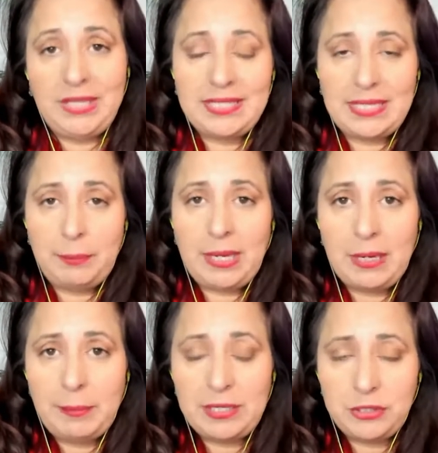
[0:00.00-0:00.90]
as I might
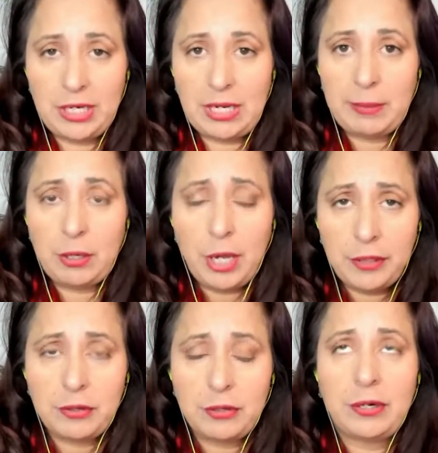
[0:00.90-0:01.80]
have mentioned, I'm an
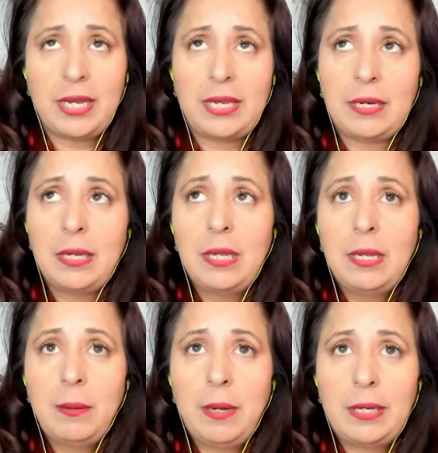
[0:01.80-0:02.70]
author. And
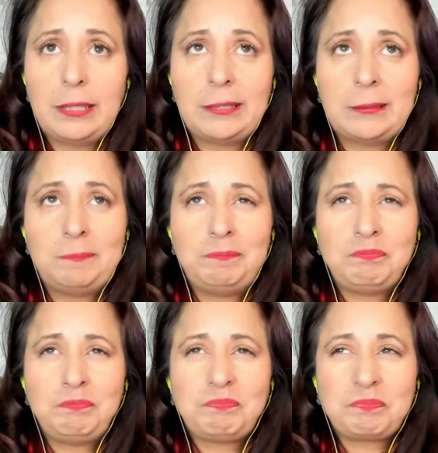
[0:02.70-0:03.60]
um,
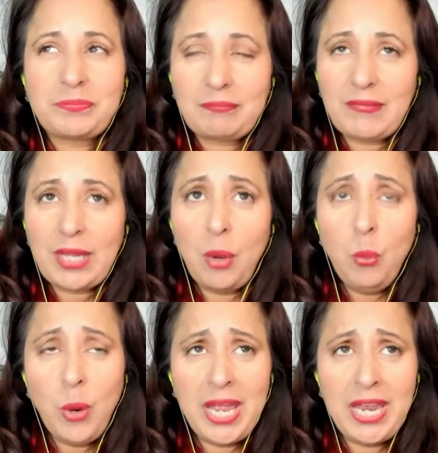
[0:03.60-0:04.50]

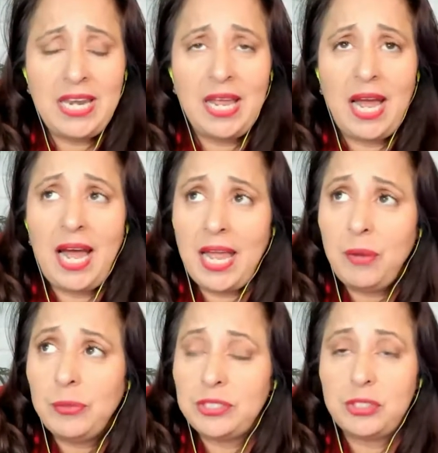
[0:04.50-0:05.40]
when I
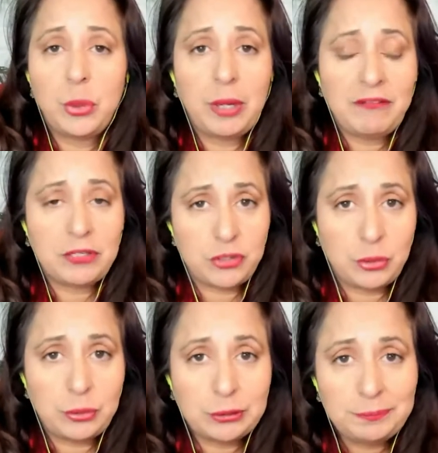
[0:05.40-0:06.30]
was 12 years
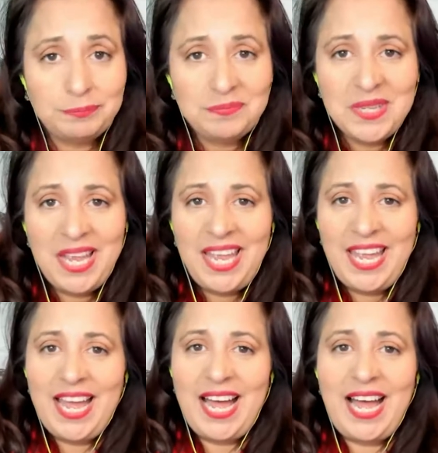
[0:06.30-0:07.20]
old,
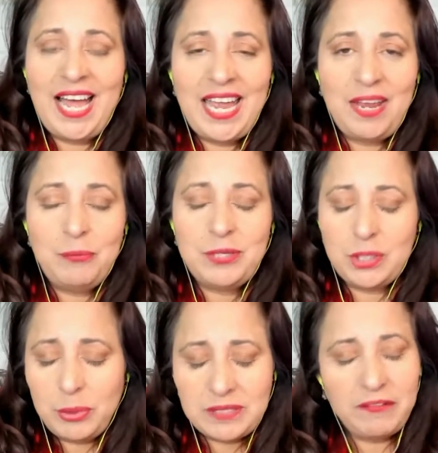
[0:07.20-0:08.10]
I was
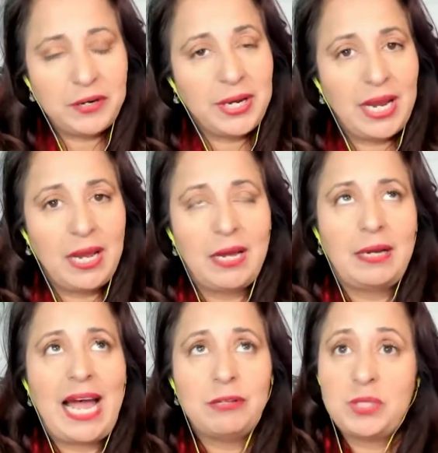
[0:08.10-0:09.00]
always a very uh,
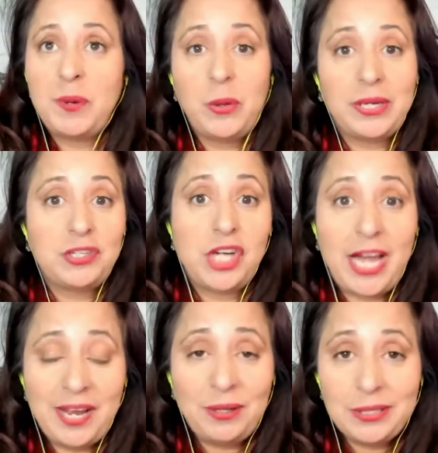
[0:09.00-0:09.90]
outspoken
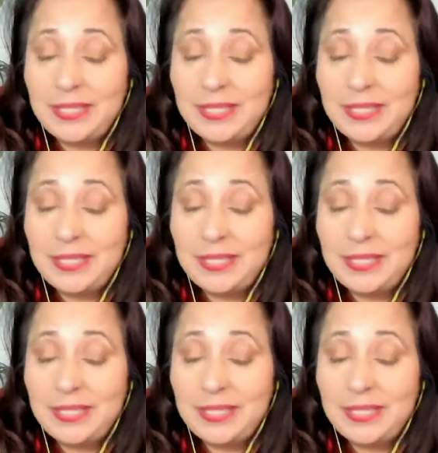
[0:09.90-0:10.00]
child